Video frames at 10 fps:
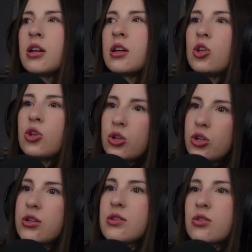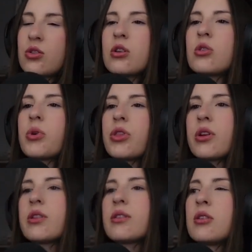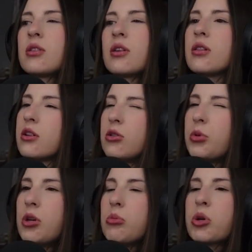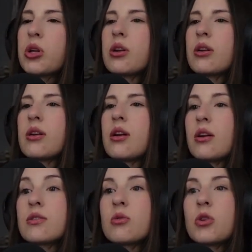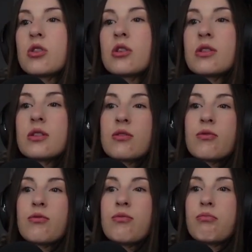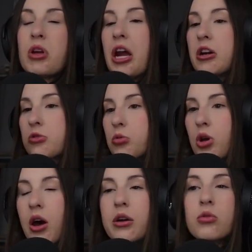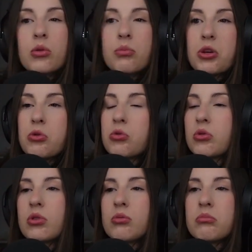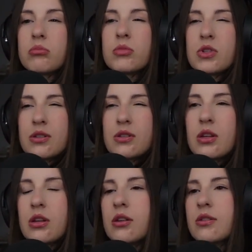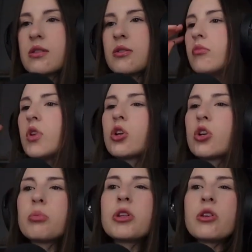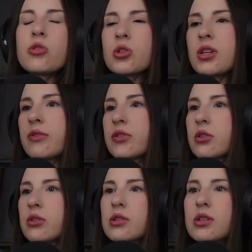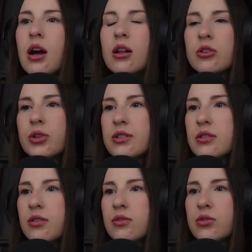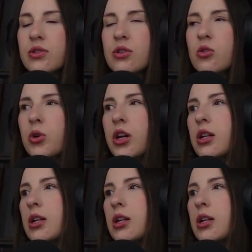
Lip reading: You could struggle with it a little bit, but not so much that it's a actual autoimmune disease. It could be that you just have certain tolerance levels to it.